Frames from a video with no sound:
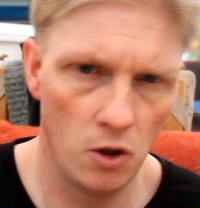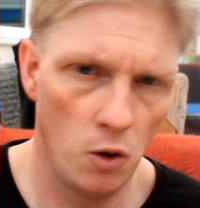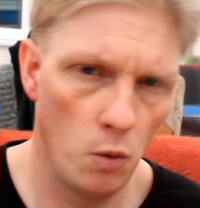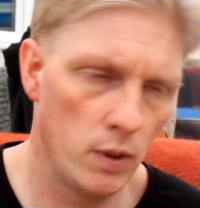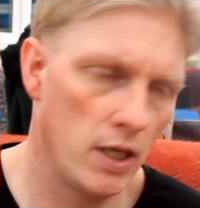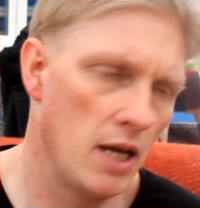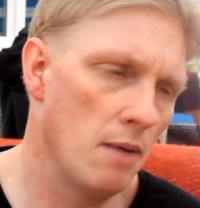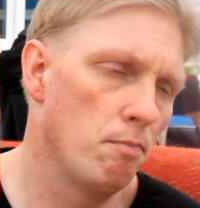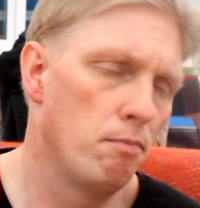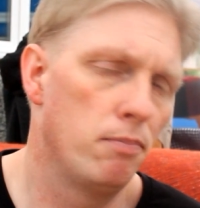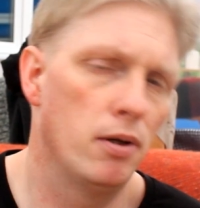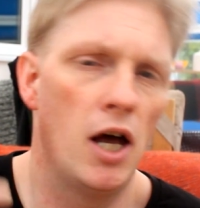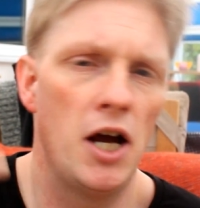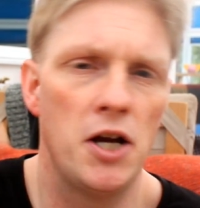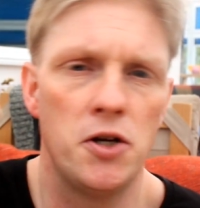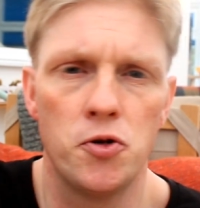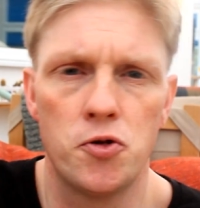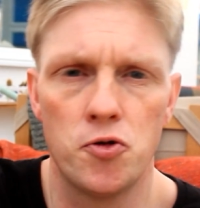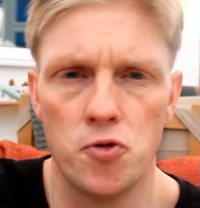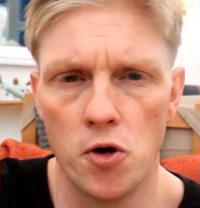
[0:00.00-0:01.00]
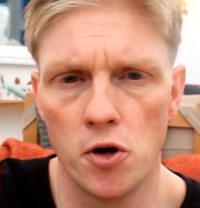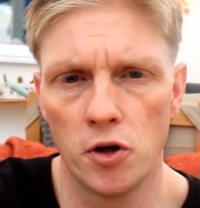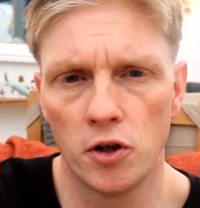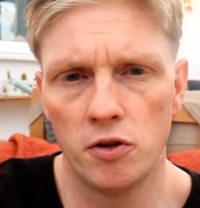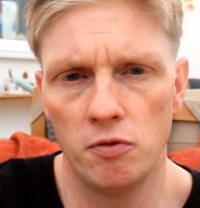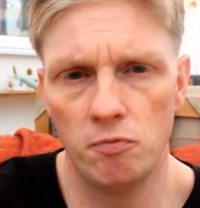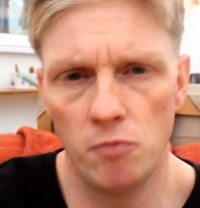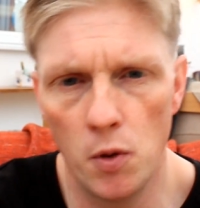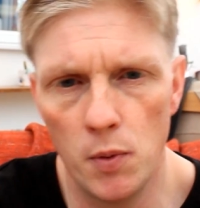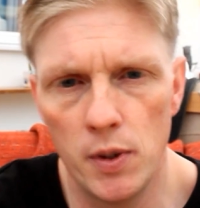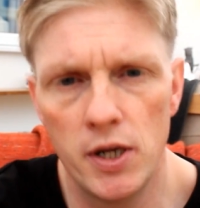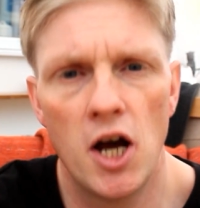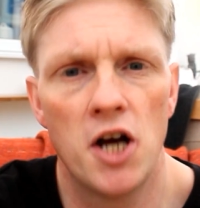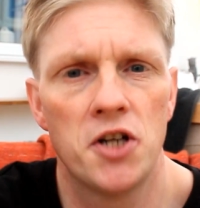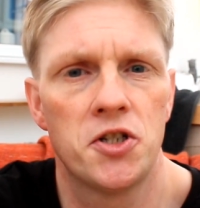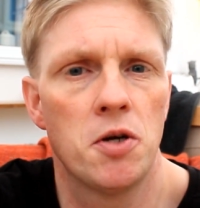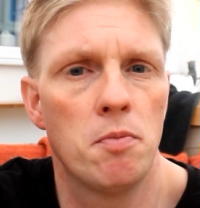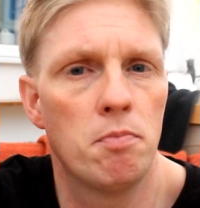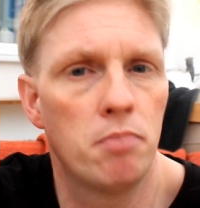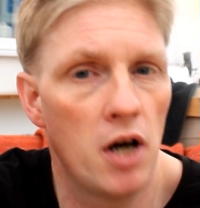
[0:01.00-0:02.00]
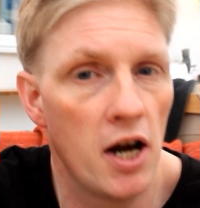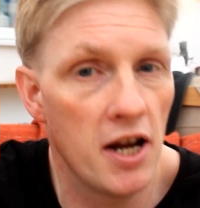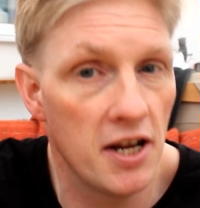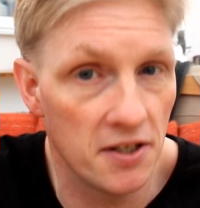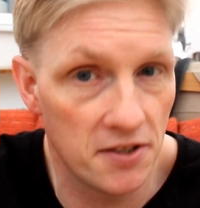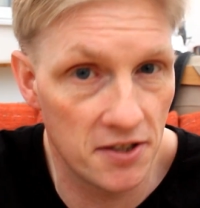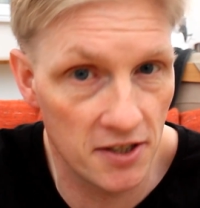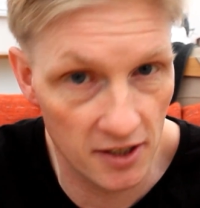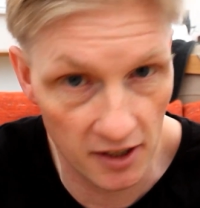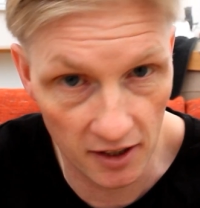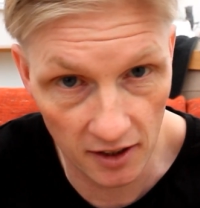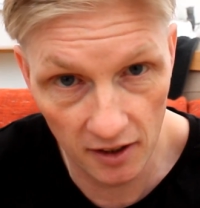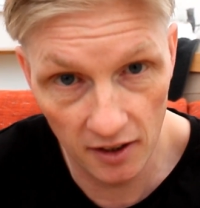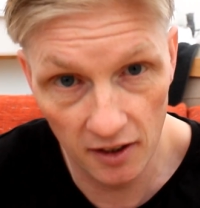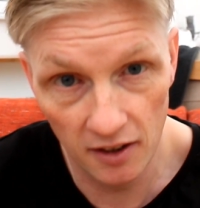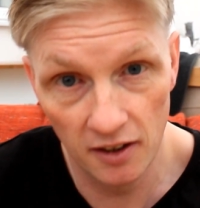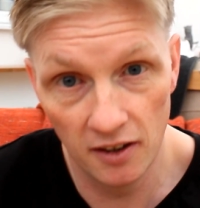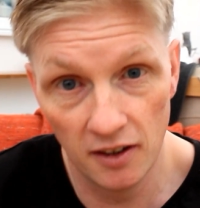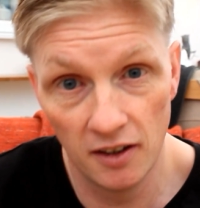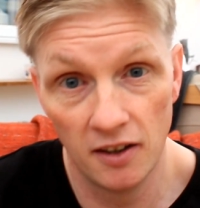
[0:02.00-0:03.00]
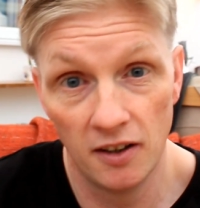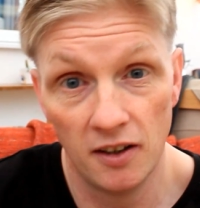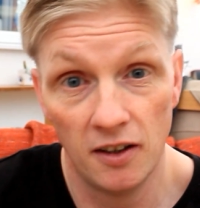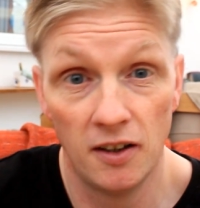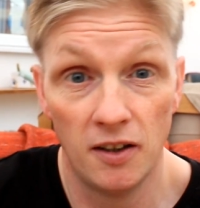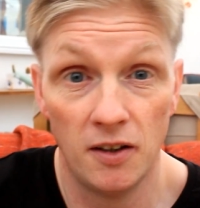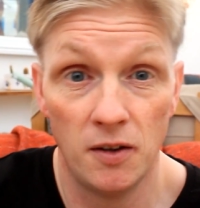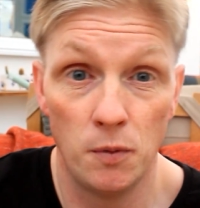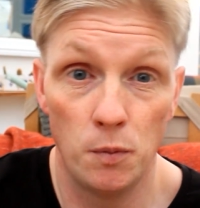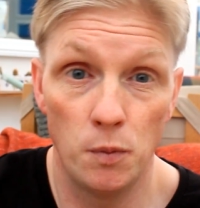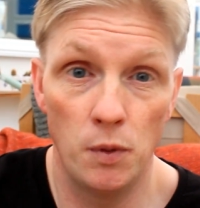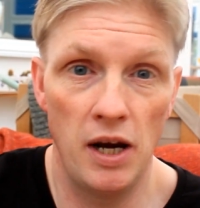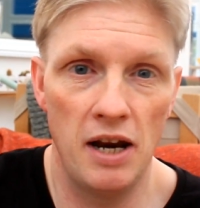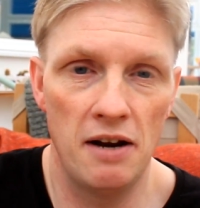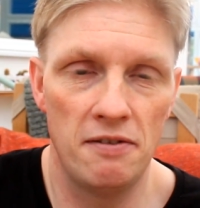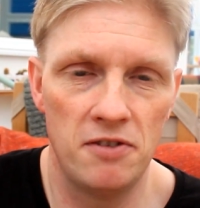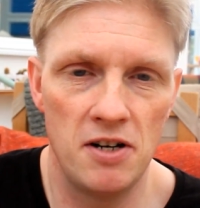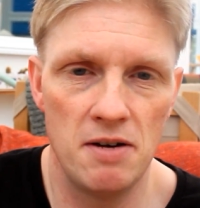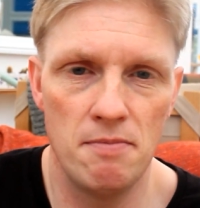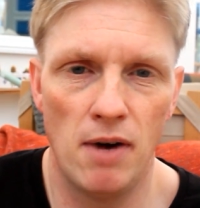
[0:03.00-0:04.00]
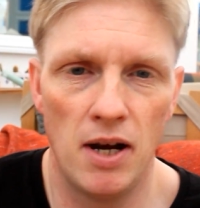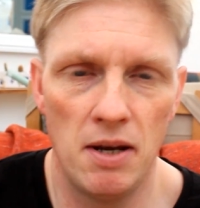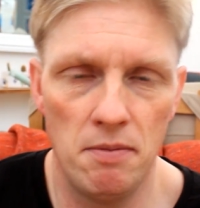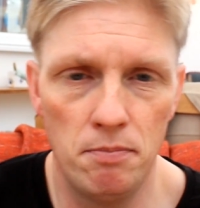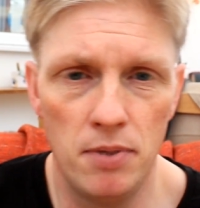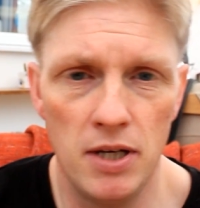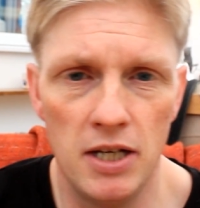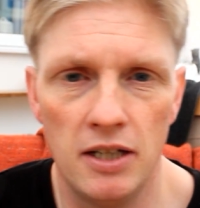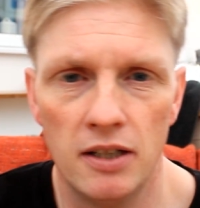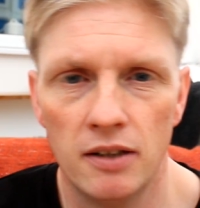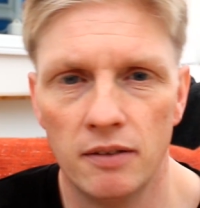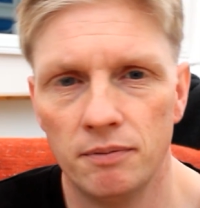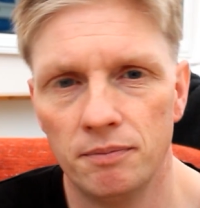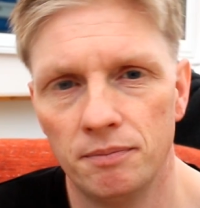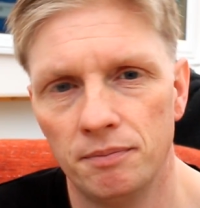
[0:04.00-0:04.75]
or we get blind drunk and ruin our sobriety, whatever it might be.